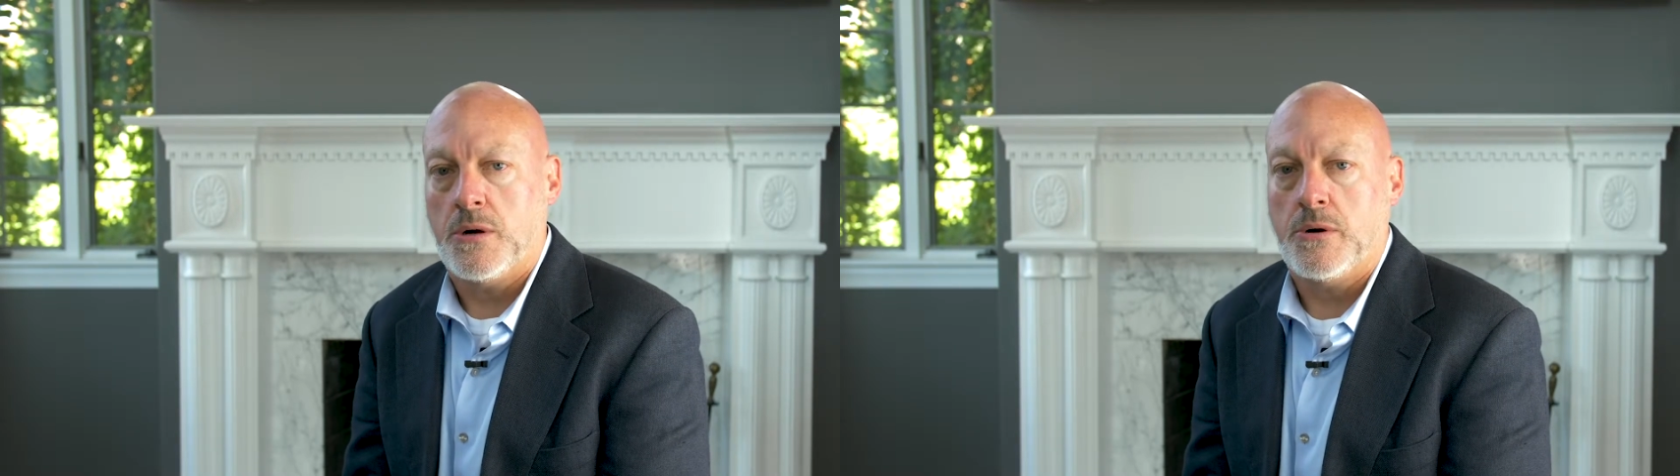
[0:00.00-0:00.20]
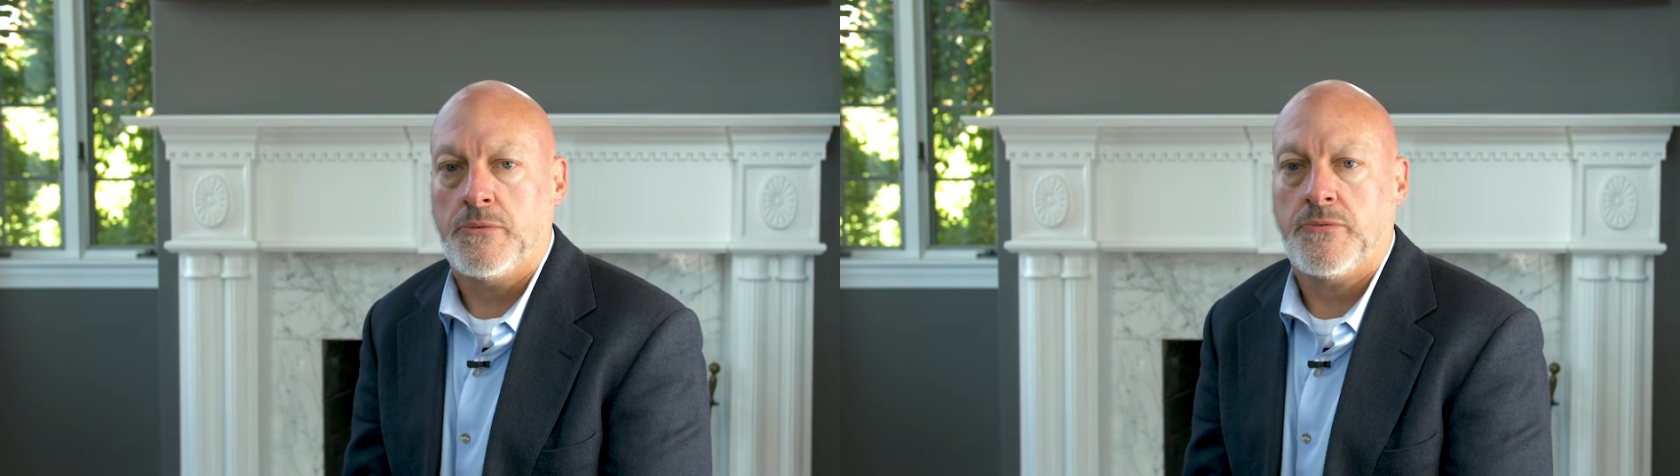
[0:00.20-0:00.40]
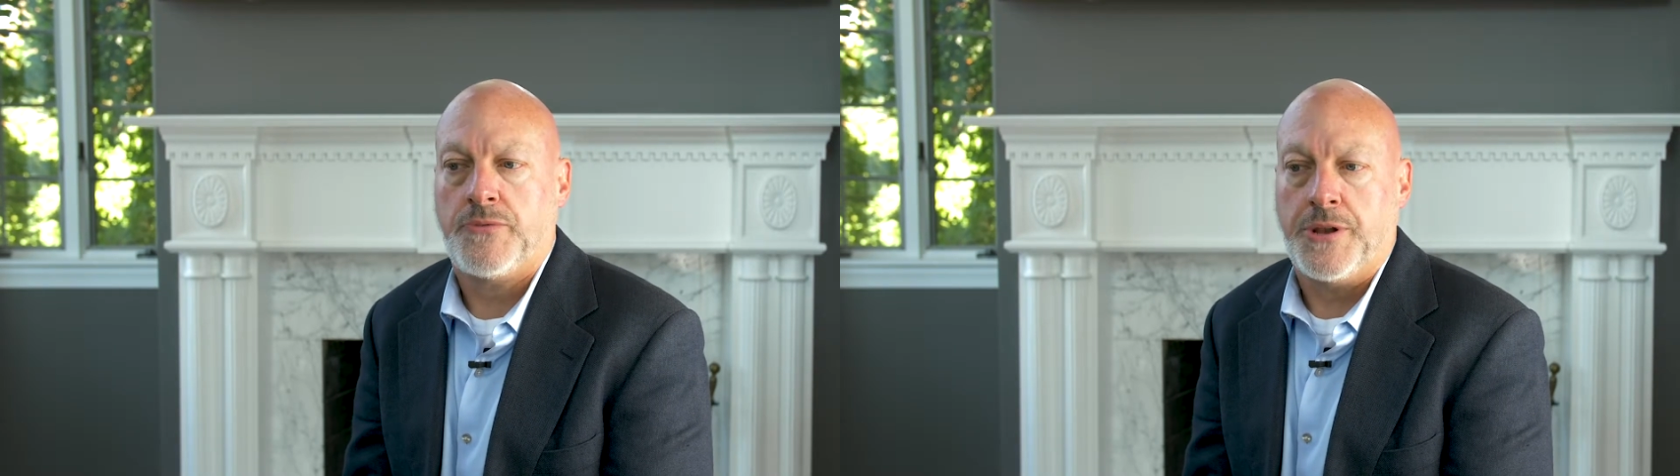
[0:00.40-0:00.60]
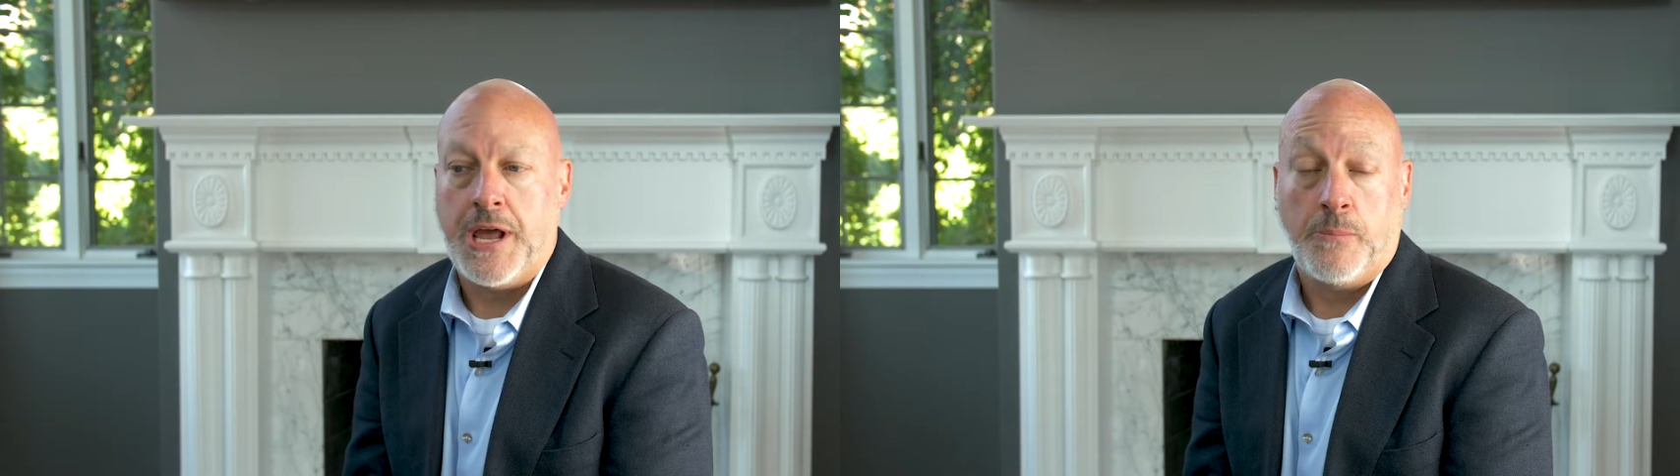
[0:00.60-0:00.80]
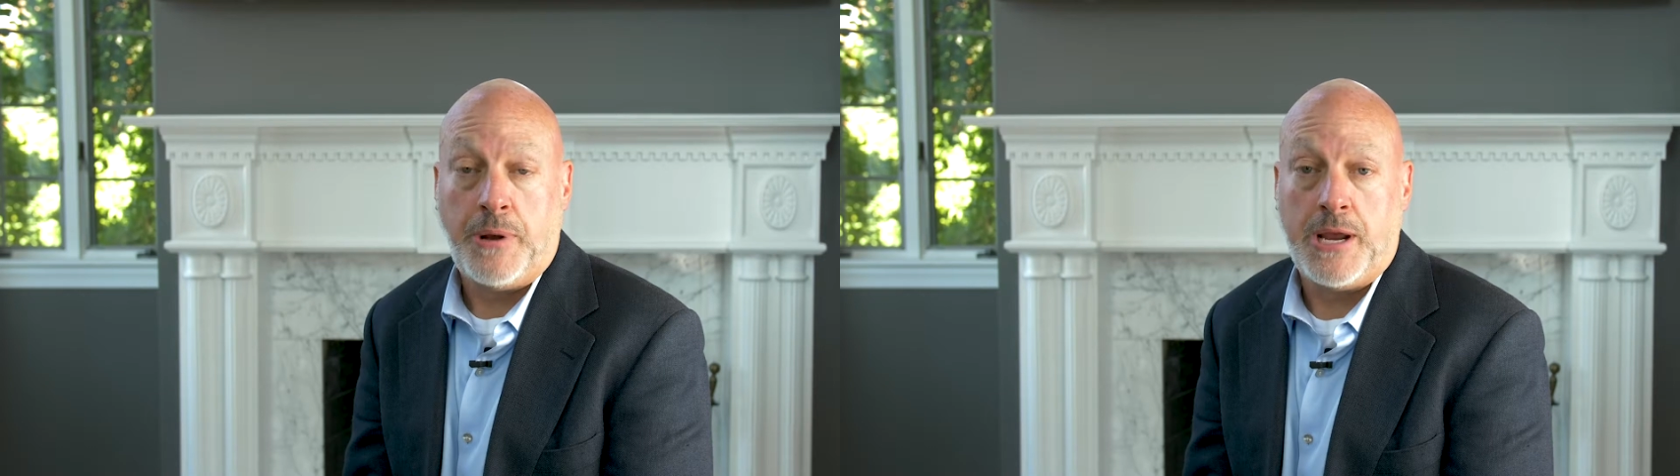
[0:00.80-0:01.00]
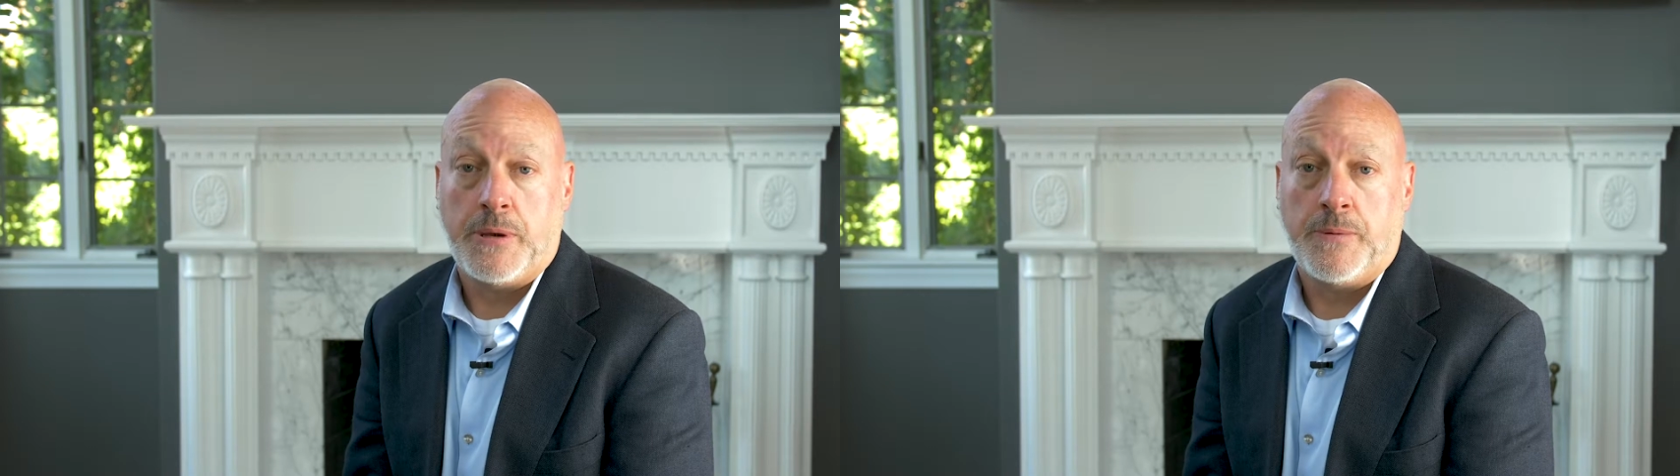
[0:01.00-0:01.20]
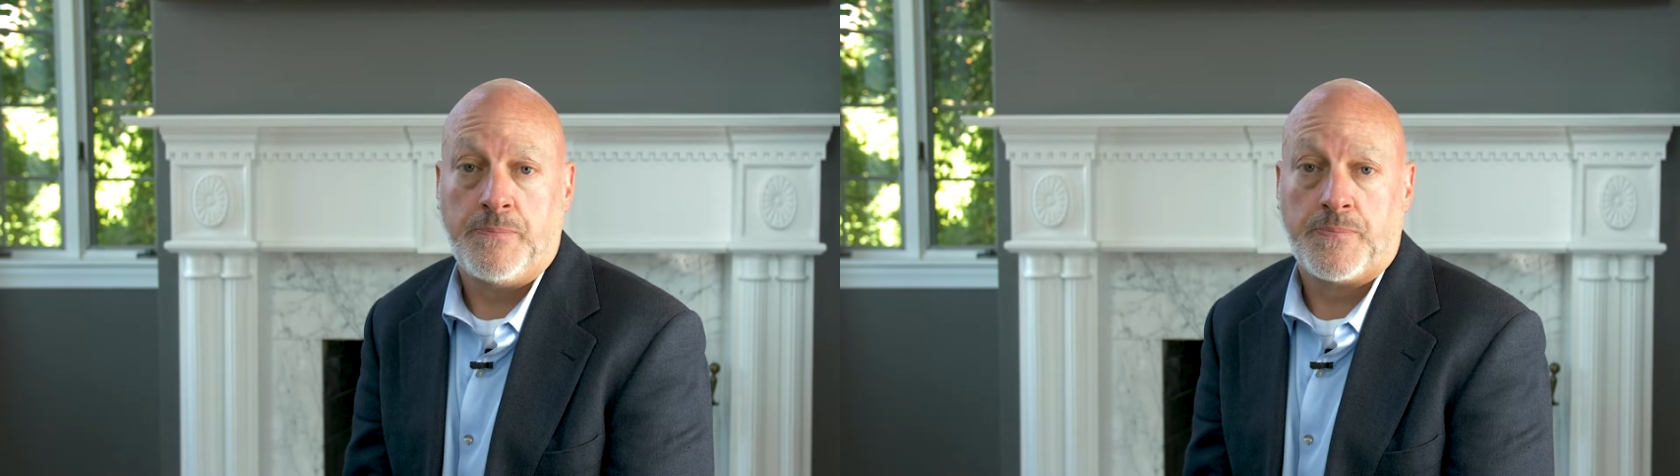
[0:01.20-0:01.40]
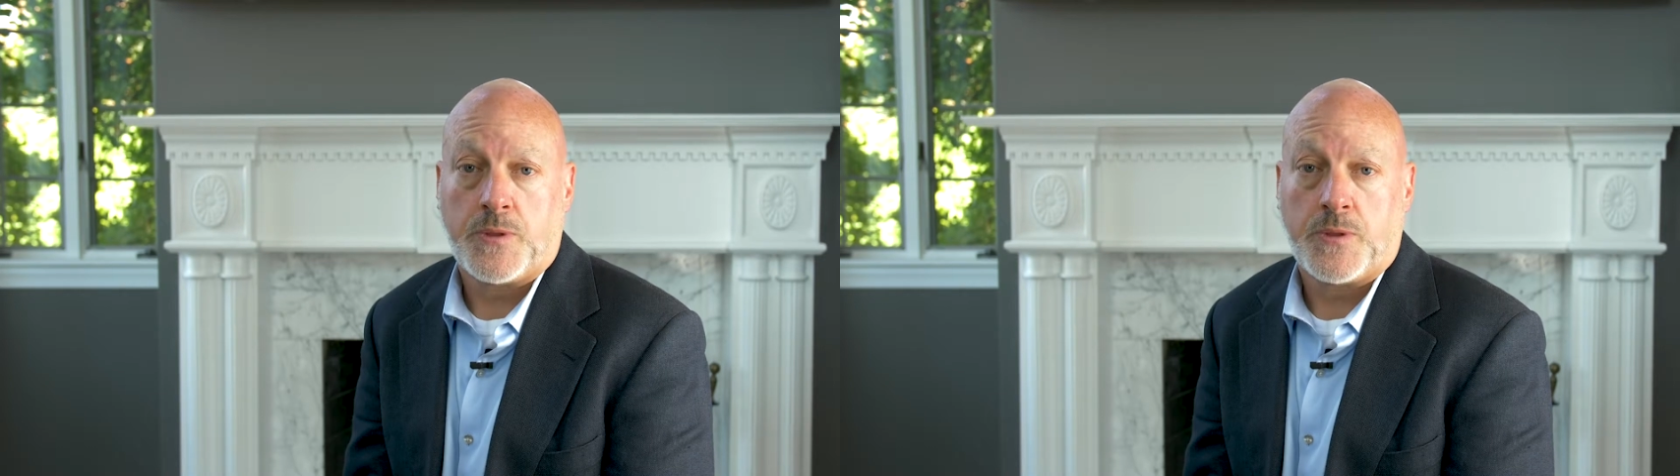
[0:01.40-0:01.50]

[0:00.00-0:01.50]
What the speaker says: of the down payment,